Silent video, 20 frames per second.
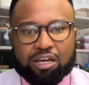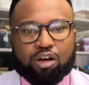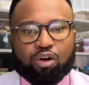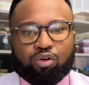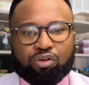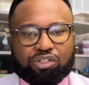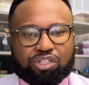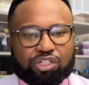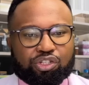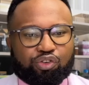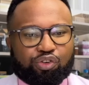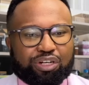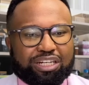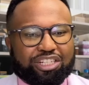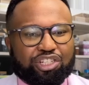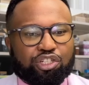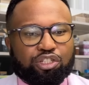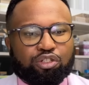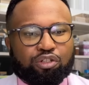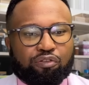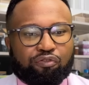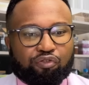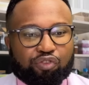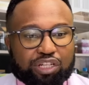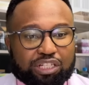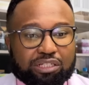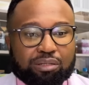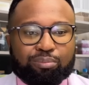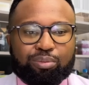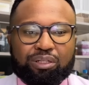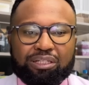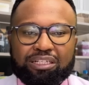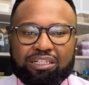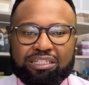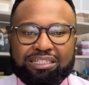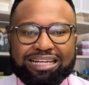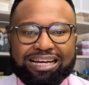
considerations of reasonableness,